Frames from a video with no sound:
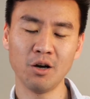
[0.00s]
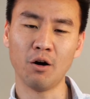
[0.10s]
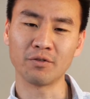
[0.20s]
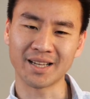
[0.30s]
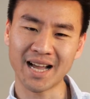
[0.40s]

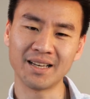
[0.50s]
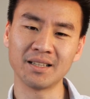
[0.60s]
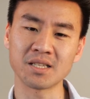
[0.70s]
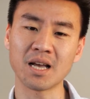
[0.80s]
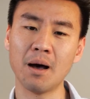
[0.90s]
of the
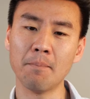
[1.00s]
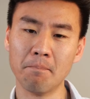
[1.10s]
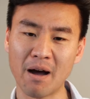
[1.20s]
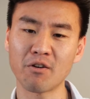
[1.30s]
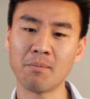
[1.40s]
candidate's
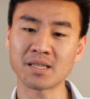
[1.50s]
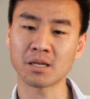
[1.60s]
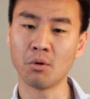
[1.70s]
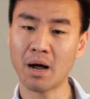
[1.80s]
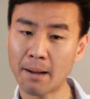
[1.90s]

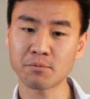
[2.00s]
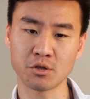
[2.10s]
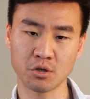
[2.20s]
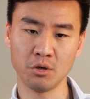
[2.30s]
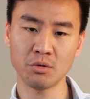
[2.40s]
mathematical
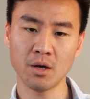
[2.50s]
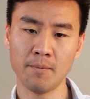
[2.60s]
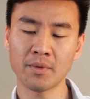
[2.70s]
aptitude